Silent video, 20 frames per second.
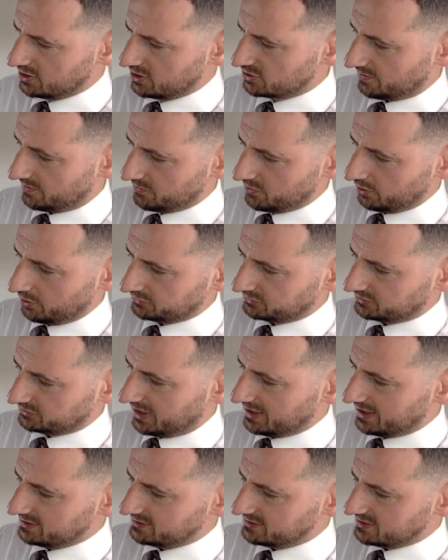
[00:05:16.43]
So I'm not
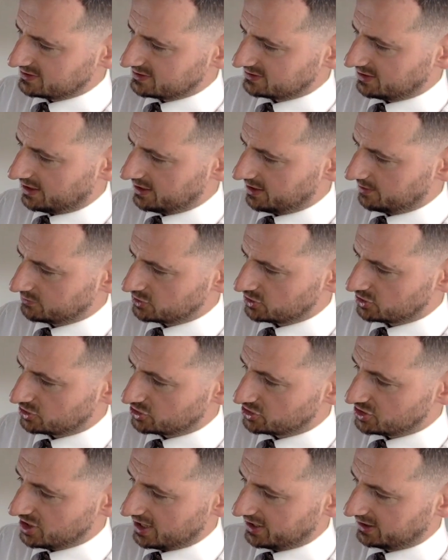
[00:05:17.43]
tying this tie. I'm just
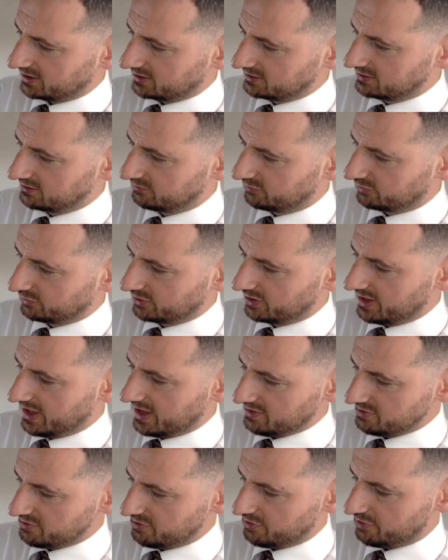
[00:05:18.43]
checking for
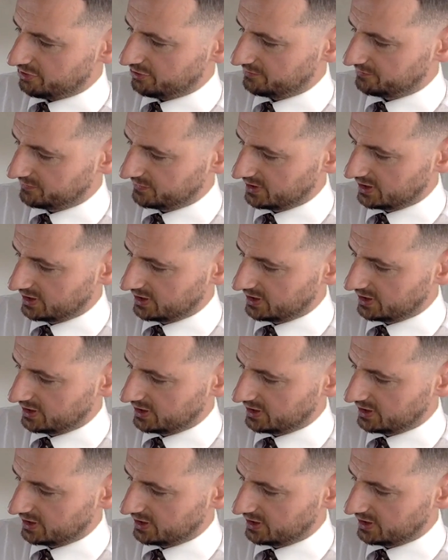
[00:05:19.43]
length.